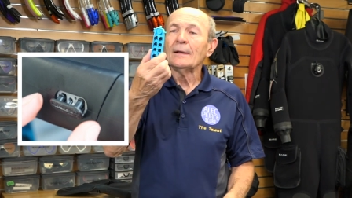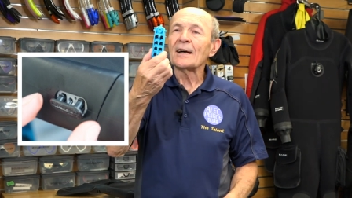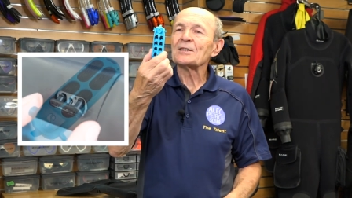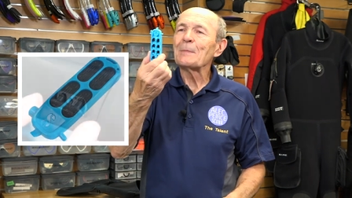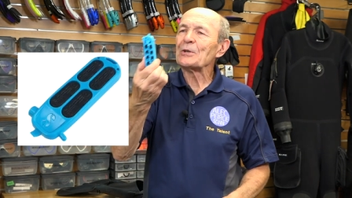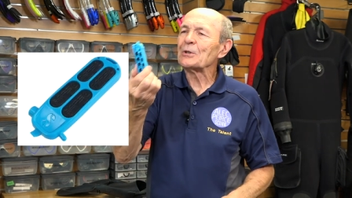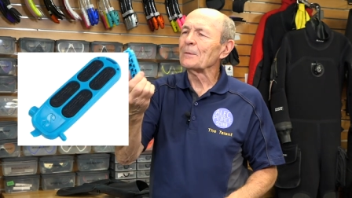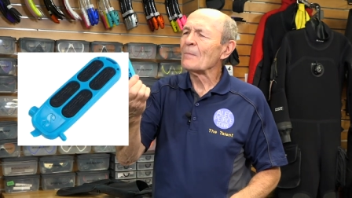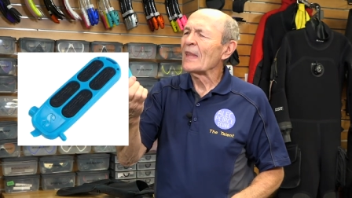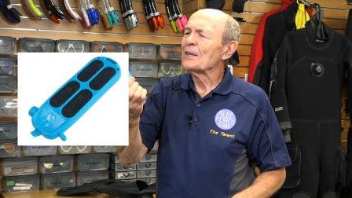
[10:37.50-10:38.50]
a
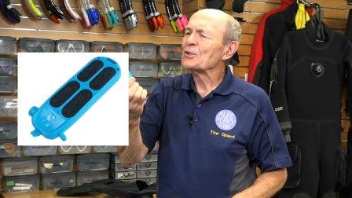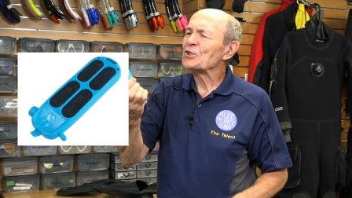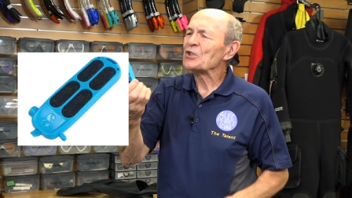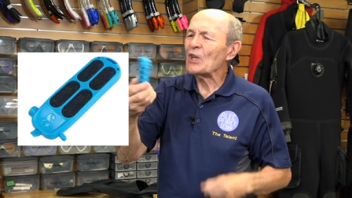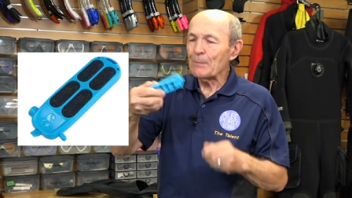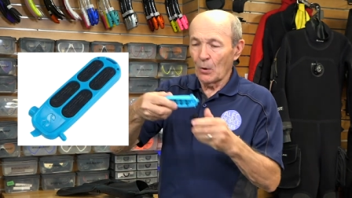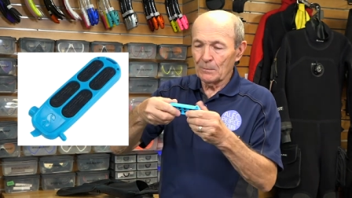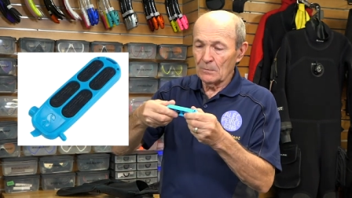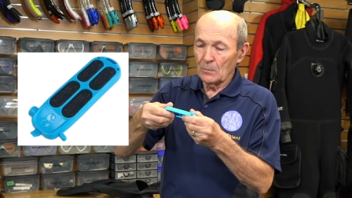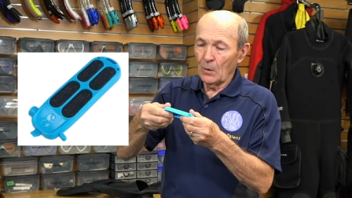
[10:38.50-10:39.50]
special scuba.
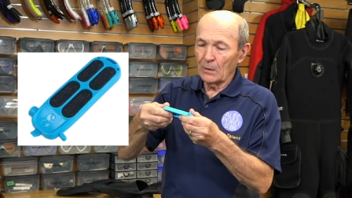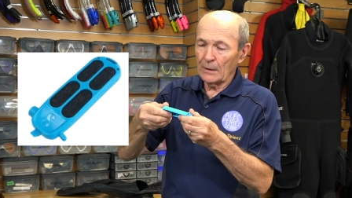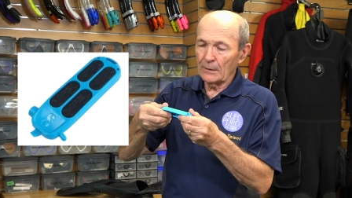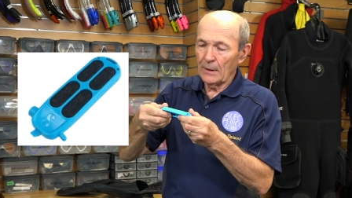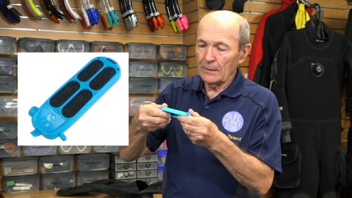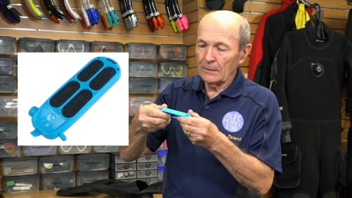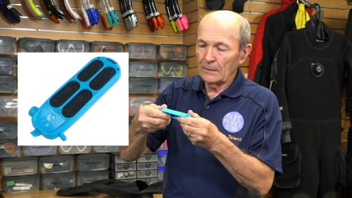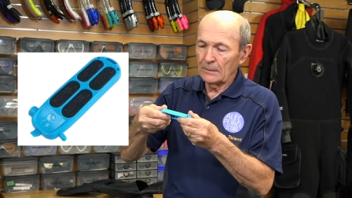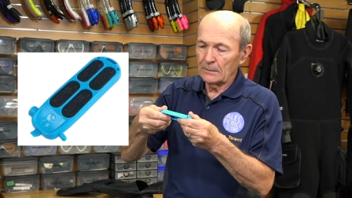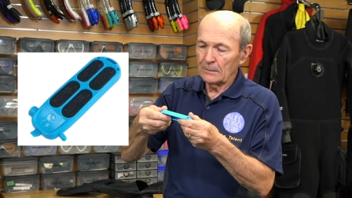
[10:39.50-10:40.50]
Oh, look at
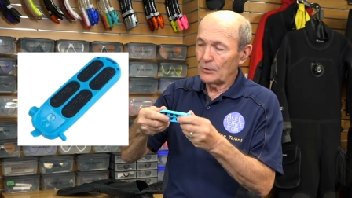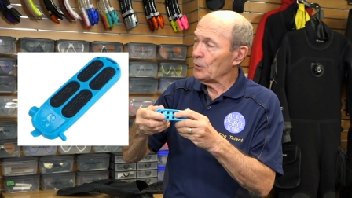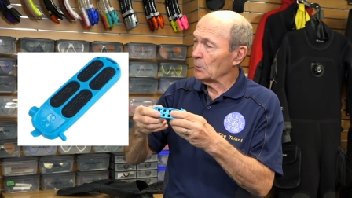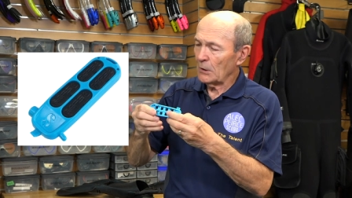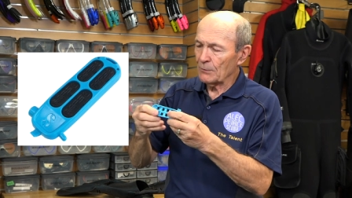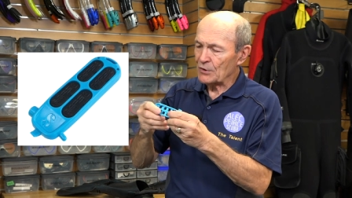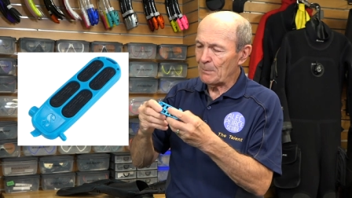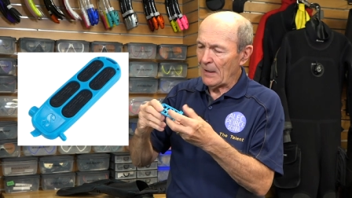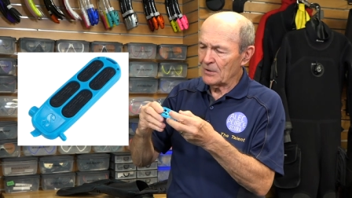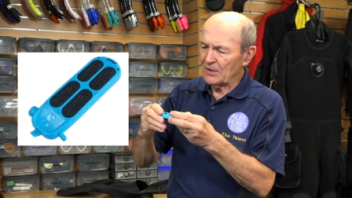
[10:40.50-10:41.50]
that. Did you know there were
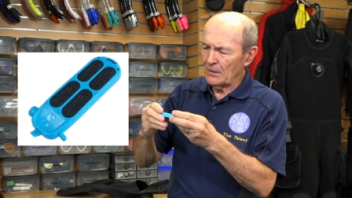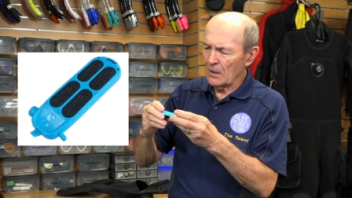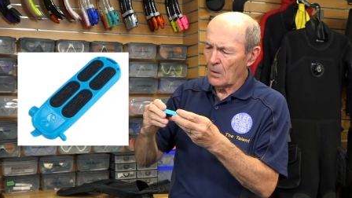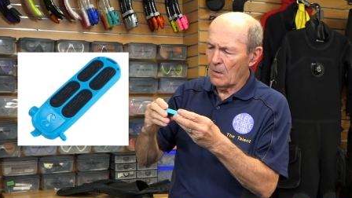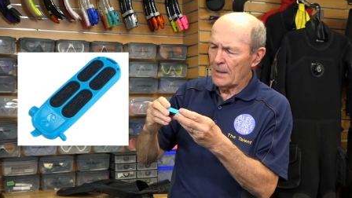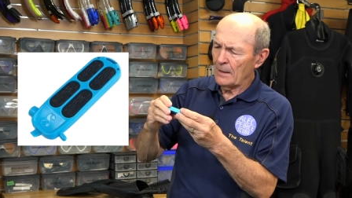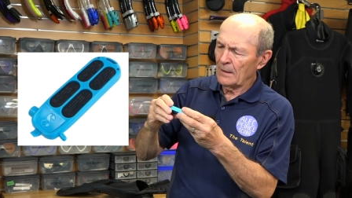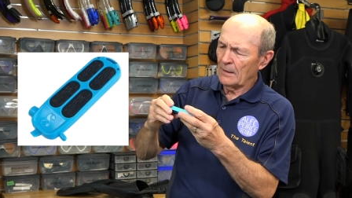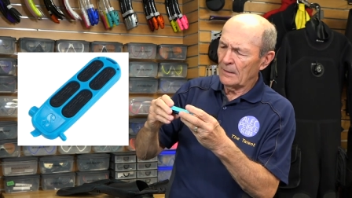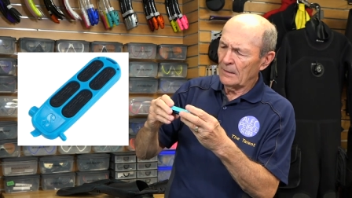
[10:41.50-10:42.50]
spares in there, Corey?
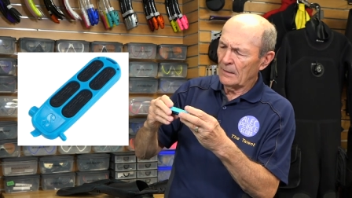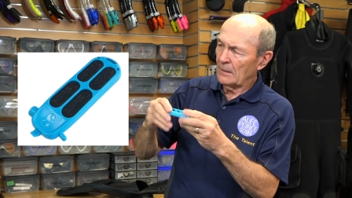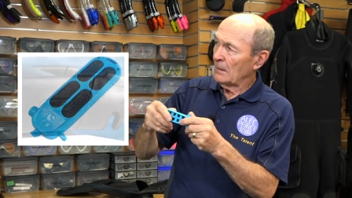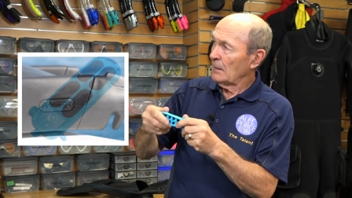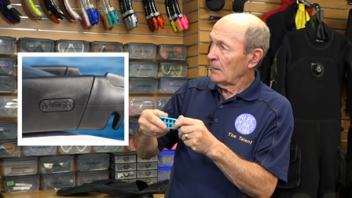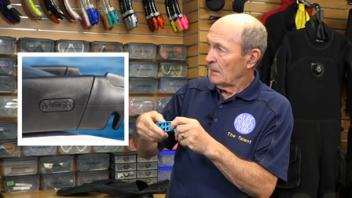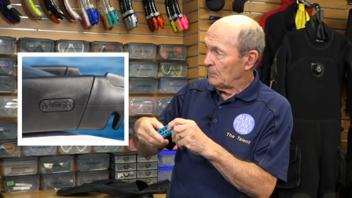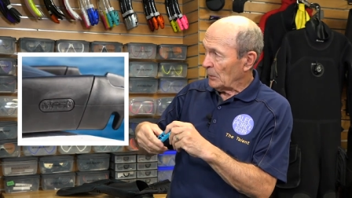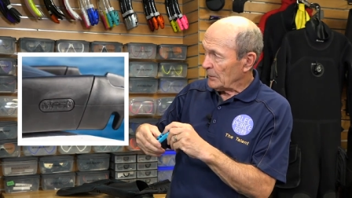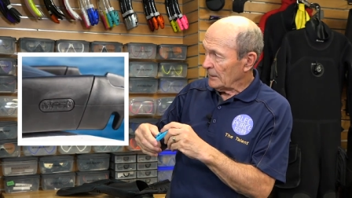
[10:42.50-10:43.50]

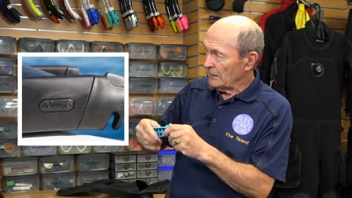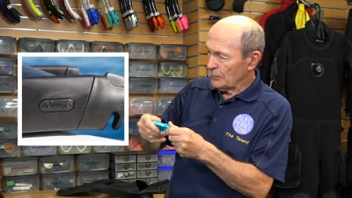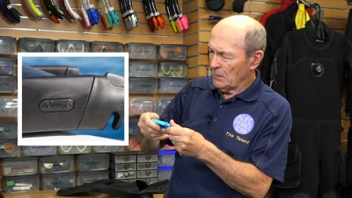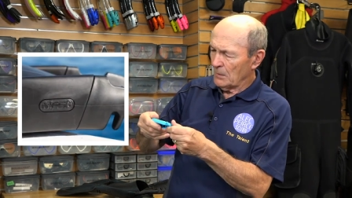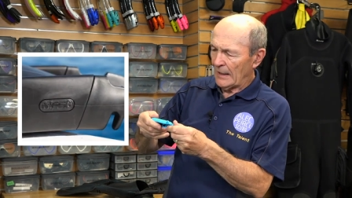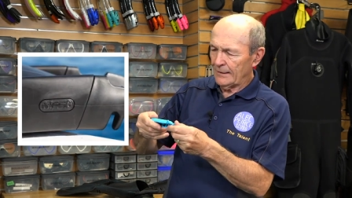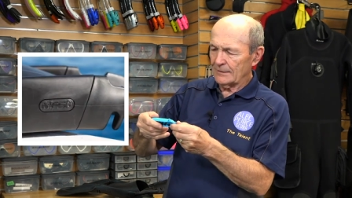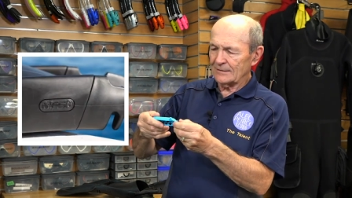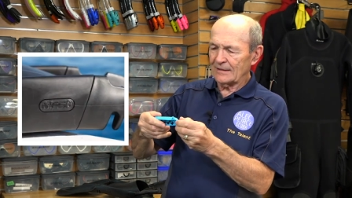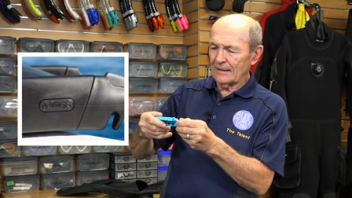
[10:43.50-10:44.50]
Built into the tool. I
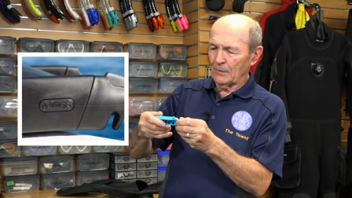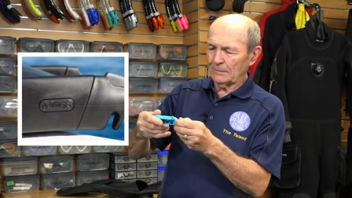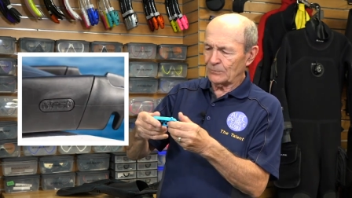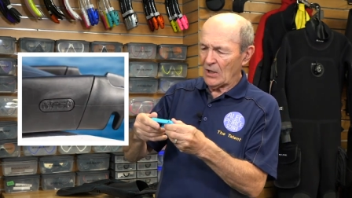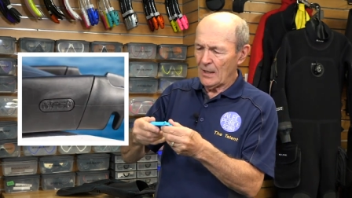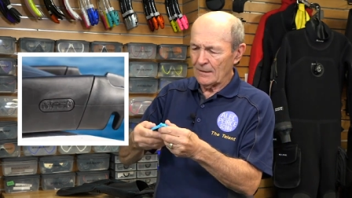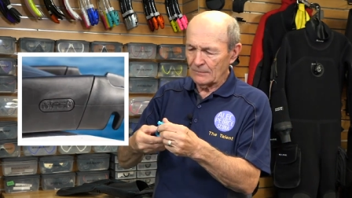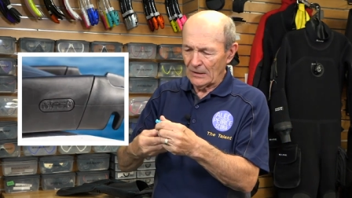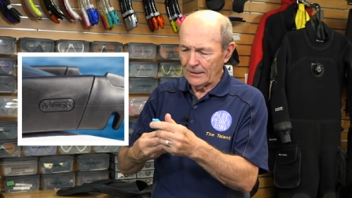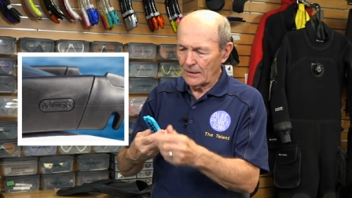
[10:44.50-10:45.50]
didn't see that. Okay,
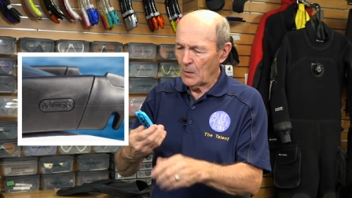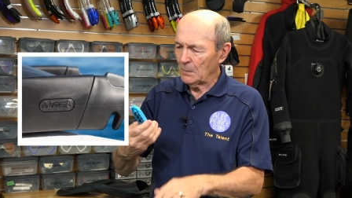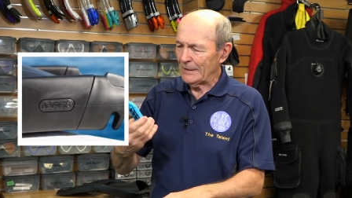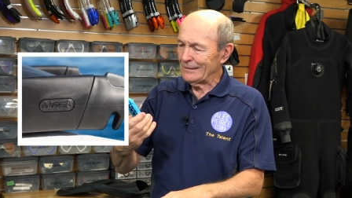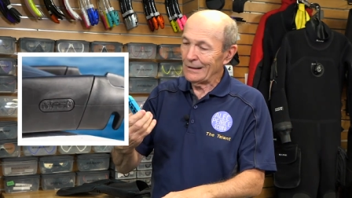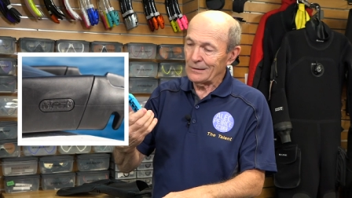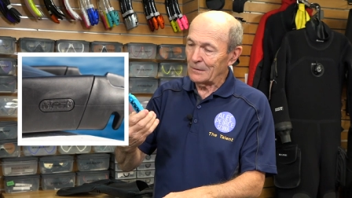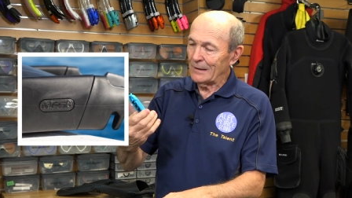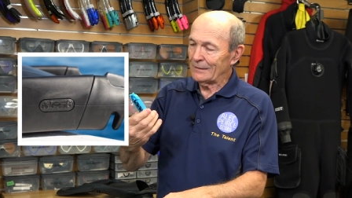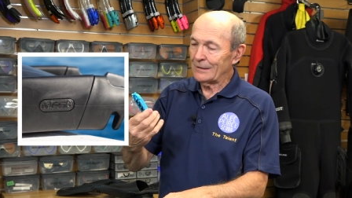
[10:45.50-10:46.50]
there you go. He did
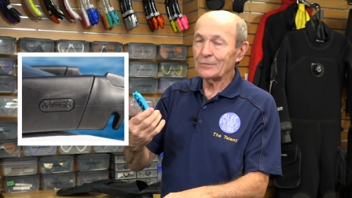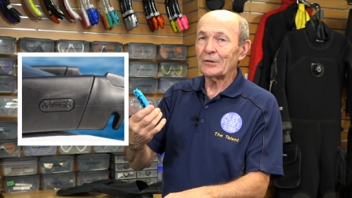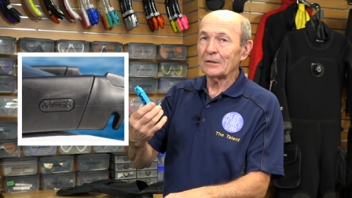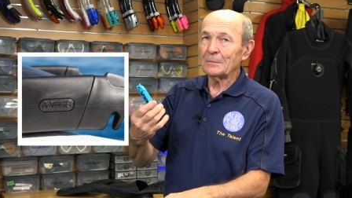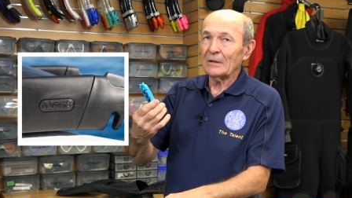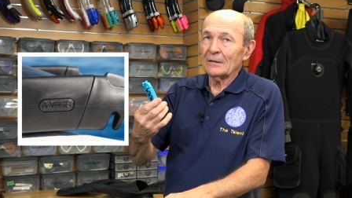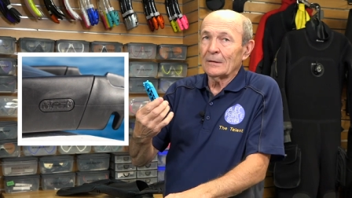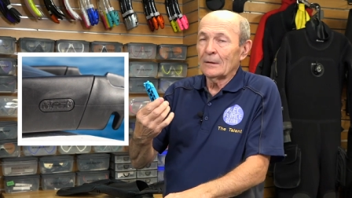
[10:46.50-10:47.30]
know that. Didn't tell me.